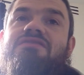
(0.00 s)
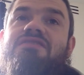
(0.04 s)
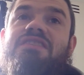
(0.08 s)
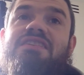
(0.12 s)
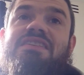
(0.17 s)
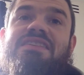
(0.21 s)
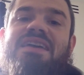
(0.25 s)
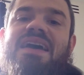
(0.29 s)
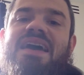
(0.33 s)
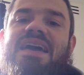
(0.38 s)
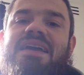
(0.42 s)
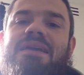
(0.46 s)
for the
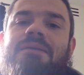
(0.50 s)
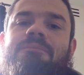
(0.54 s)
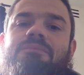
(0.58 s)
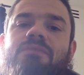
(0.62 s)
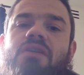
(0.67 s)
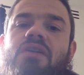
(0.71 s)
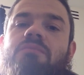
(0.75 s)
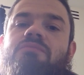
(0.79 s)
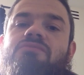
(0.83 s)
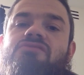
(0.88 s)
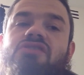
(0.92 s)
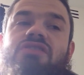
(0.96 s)
day.
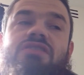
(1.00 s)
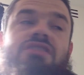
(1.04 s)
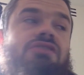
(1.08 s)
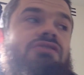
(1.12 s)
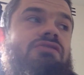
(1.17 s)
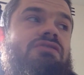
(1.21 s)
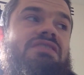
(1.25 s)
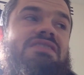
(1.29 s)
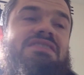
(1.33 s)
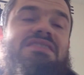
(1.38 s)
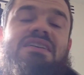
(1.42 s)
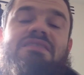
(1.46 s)
I'm trying to
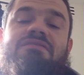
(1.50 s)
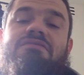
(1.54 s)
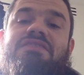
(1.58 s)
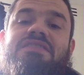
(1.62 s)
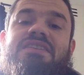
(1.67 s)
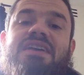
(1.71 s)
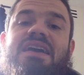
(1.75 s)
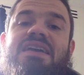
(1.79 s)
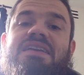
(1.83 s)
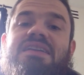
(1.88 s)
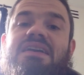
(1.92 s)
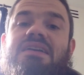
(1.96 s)
do this every
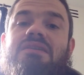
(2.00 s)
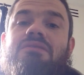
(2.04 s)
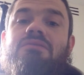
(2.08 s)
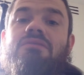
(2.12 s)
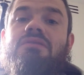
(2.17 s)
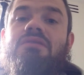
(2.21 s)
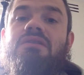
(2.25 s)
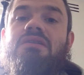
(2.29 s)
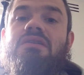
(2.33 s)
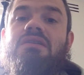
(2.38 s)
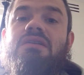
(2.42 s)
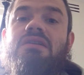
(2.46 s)
day now,
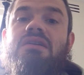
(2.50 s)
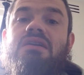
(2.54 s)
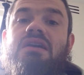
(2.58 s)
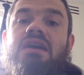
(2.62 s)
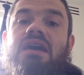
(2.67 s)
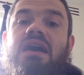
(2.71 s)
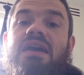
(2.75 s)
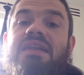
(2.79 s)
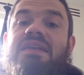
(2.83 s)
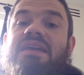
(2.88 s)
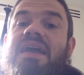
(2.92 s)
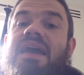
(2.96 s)

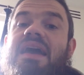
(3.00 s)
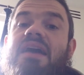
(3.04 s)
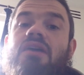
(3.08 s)
and it